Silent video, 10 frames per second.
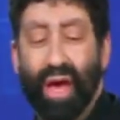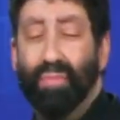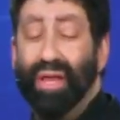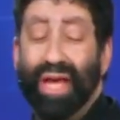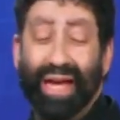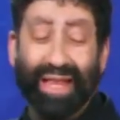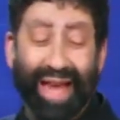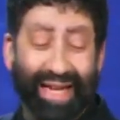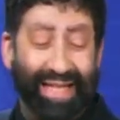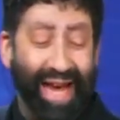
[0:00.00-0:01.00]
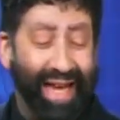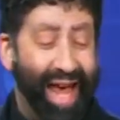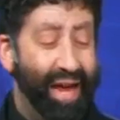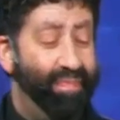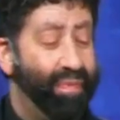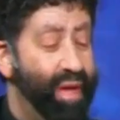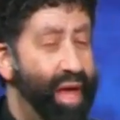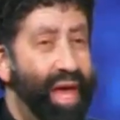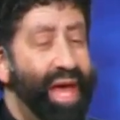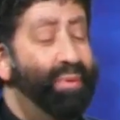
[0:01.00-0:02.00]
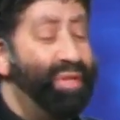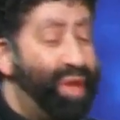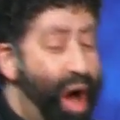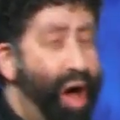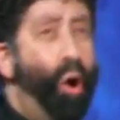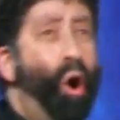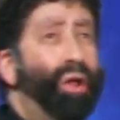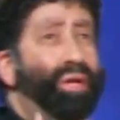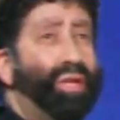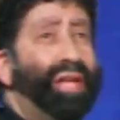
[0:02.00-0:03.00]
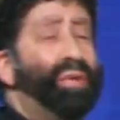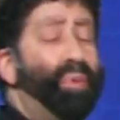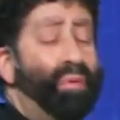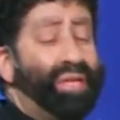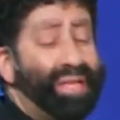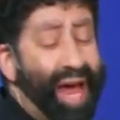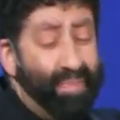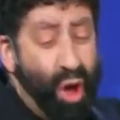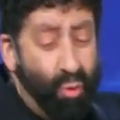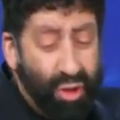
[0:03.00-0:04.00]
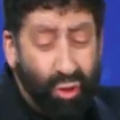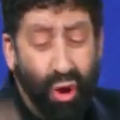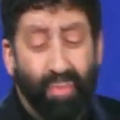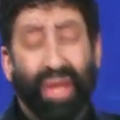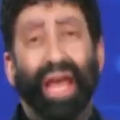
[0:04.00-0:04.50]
By the end of the next decade, it was gone. All intents and purposes was crumbling.